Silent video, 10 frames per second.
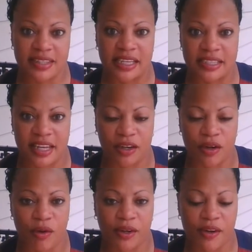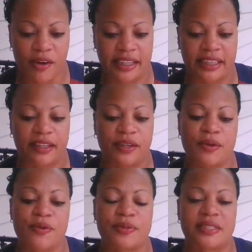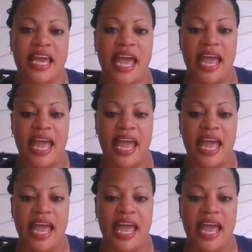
things that are going on in the news.